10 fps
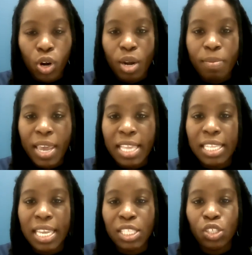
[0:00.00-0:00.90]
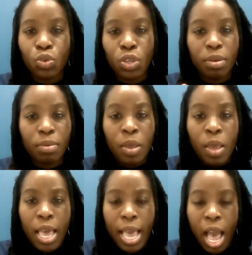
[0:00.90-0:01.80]
warm, and then you can
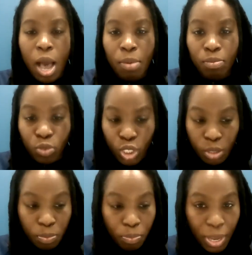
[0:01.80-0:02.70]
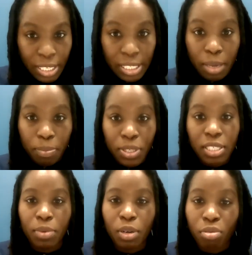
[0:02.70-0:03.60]
just basically put
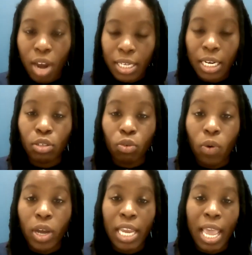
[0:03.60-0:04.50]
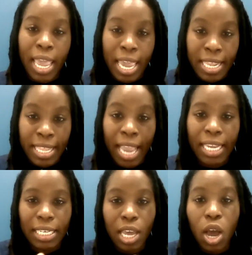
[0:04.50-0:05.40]
some of the product on that, and that
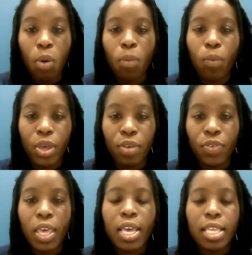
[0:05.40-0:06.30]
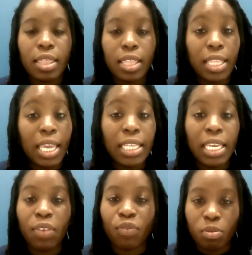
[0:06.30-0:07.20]
can help with
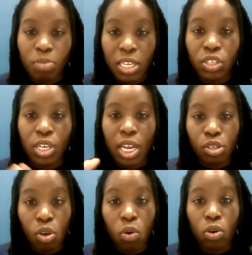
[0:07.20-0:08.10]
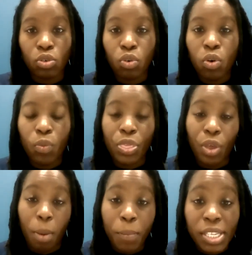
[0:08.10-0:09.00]
any inflammation that's going on with
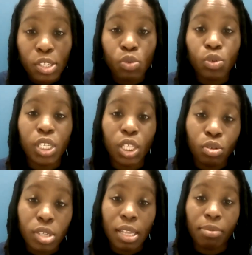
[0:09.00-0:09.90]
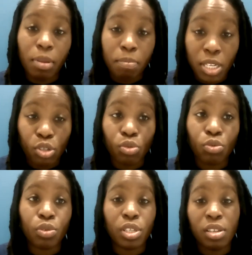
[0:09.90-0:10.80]
our muscles and loosen up the
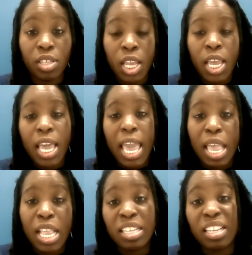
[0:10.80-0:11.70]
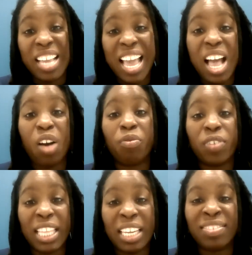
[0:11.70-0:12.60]
muscles and help
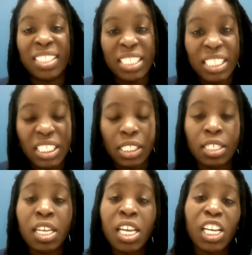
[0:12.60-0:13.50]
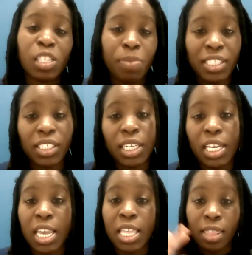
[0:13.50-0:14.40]
relieve the tension,
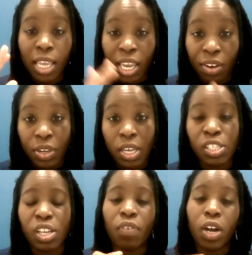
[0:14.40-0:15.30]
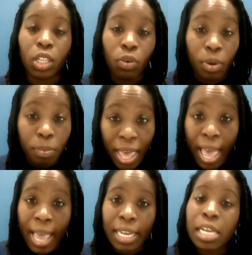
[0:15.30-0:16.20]
especially in the areas of our lower
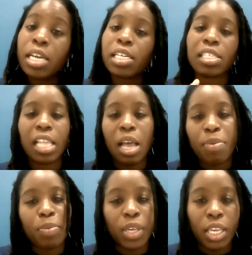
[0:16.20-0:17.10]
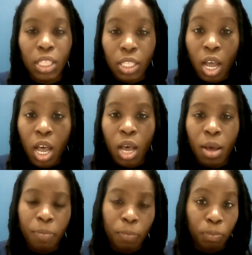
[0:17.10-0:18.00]
back. Because a lot of people get
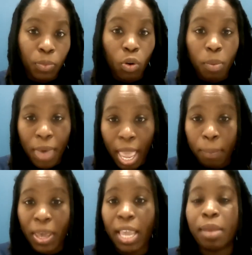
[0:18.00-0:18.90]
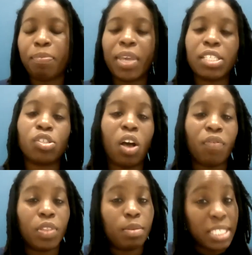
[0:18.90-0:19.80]
lower back pain based
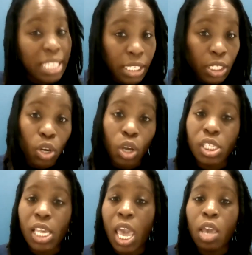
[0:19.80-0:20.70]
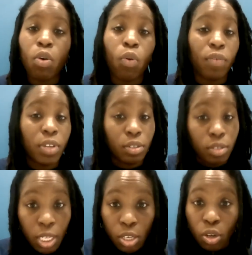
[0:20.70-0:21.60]
off of them standing all day, or if they're
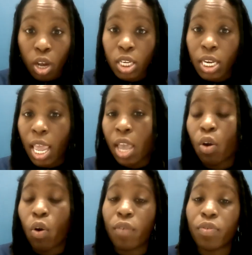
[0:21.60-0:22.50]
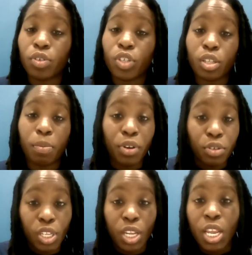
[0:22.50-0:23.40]
sitting all day, or if you're just a
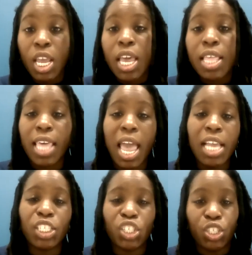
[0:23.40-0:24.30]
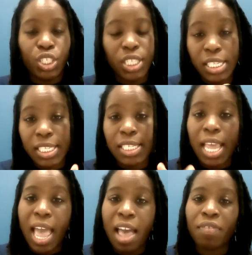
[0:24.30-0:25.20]
person that doesn't
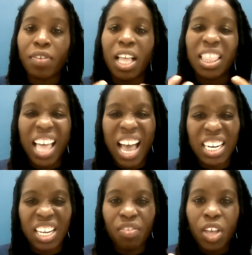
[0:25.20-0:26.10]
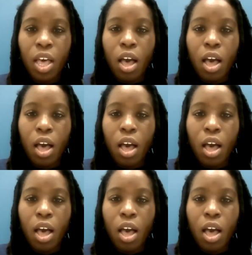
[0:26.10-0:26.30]
have a lot of